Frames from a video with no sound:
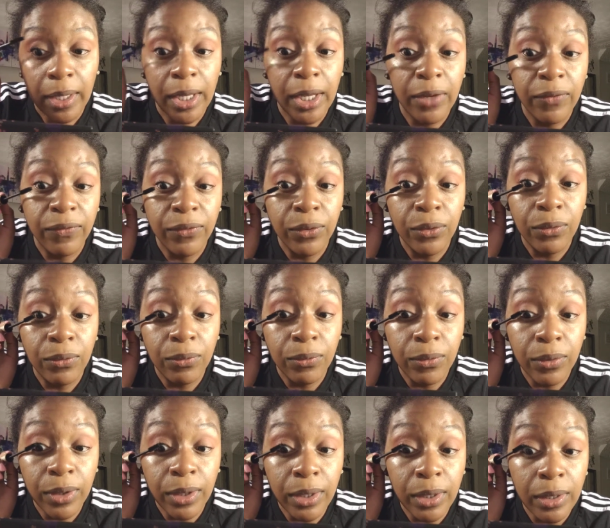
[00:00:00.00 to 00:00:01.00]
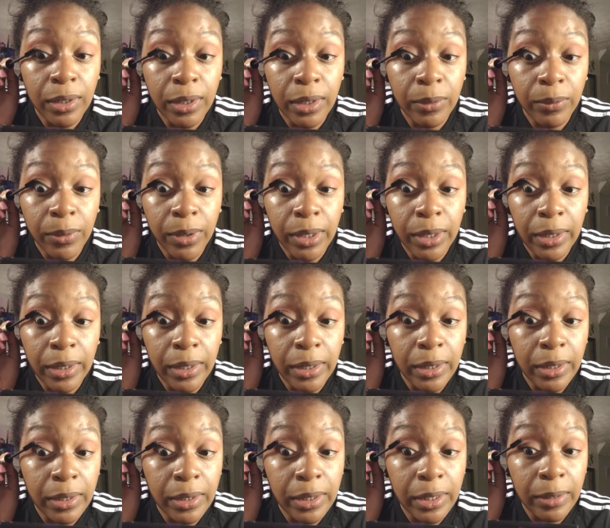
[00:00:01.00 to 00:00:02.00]
if you really want to
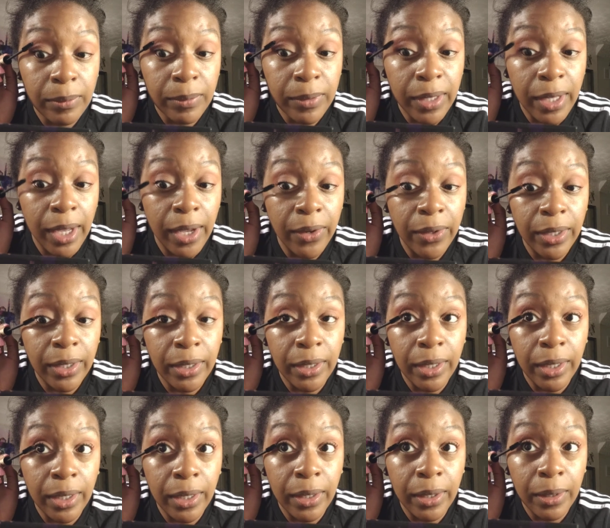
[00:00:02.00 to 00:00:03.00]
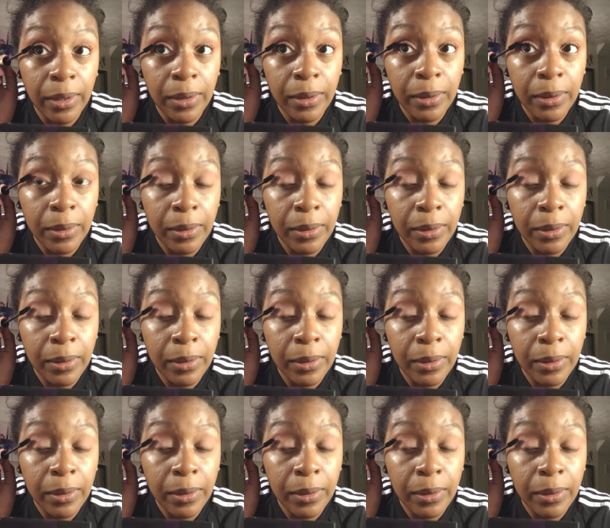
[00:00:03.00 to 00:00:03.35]
get deep down in there.